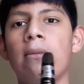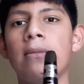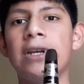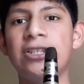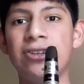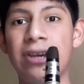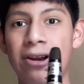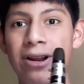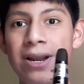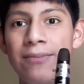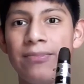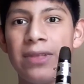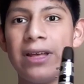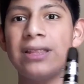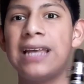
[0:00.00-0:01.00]
Did you hear it?
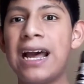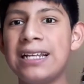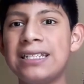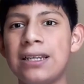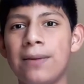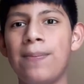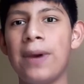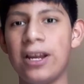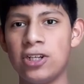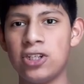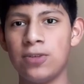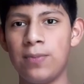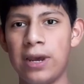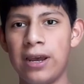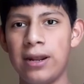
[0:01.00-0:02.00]
That's a
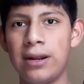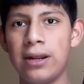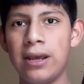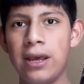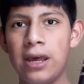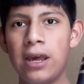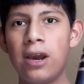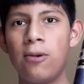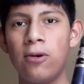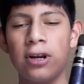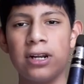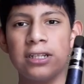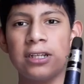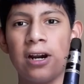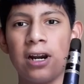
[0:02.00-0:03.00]
pitch bend. And we're going
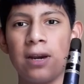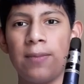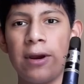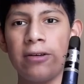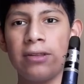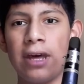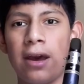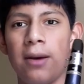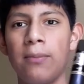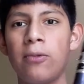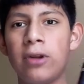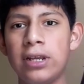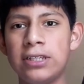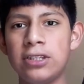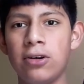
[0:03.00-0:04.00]
to talk about that
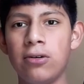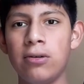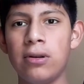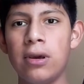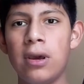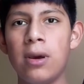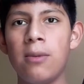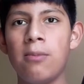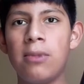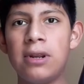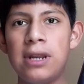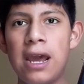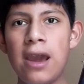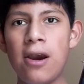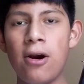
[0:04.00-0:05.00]
pretty soon. But
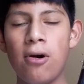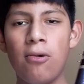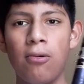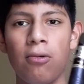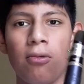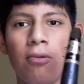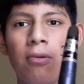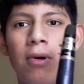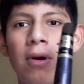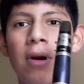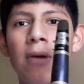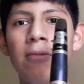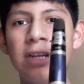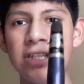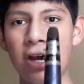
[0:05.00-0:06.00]
now,
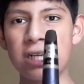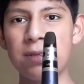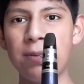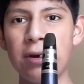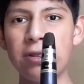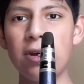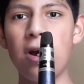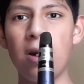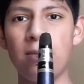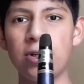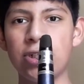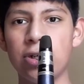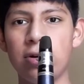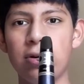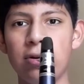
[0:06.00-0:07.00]
we talked about the
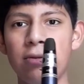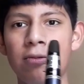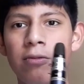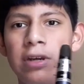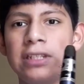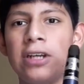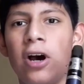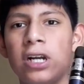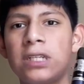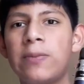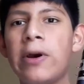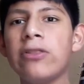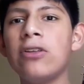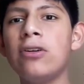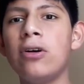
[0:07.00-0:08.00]
embouchure. We talked
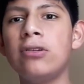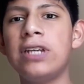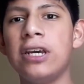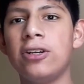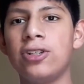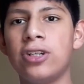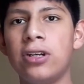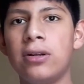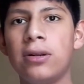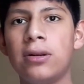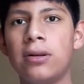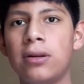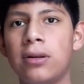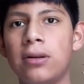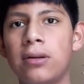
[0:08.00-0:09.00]
about the notation.
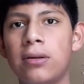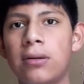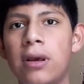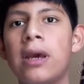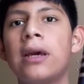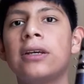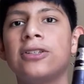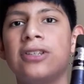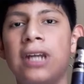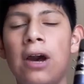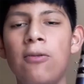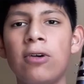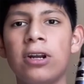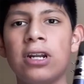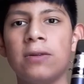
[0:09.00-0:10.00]
So
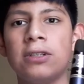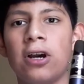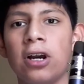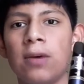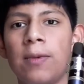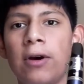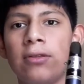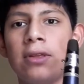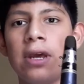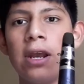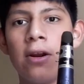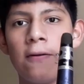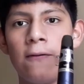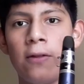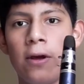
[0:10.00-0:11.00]
now we're going to talk about the
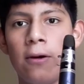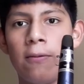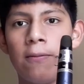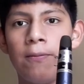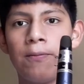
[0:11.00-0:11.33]
airflow.